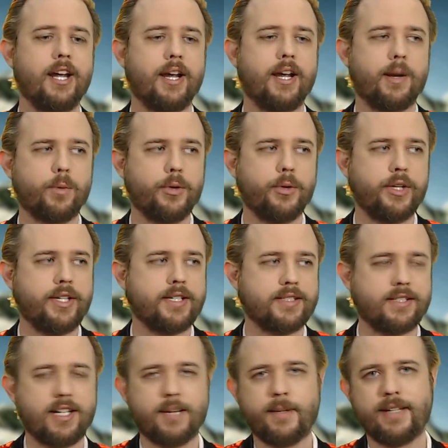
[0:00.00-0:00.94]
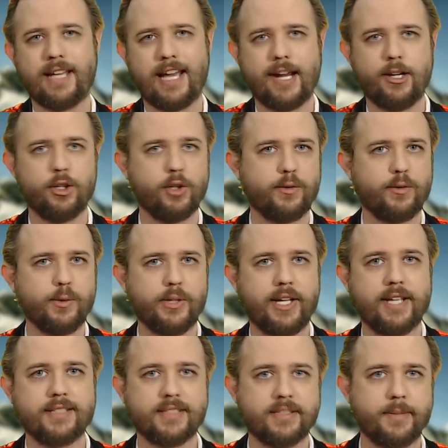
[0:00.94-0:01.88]
And Rudy doesn't talk about that. I don't know if Rudy
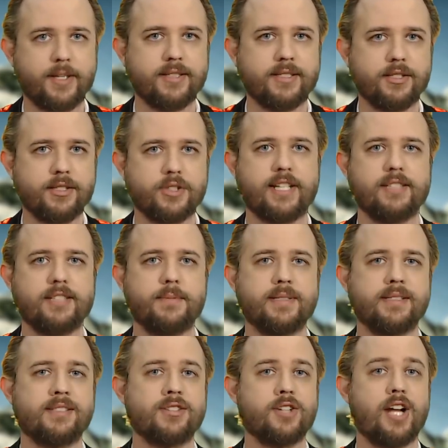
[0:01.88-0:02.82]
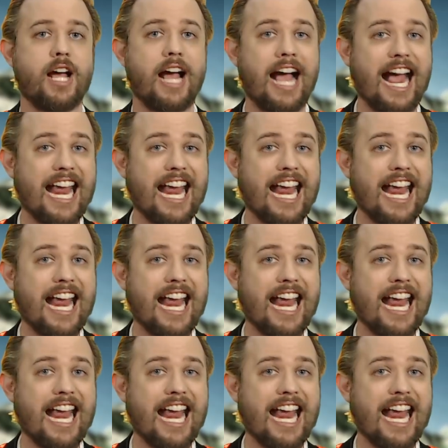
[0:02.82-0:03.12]
has experience in those kinds of businesses or not.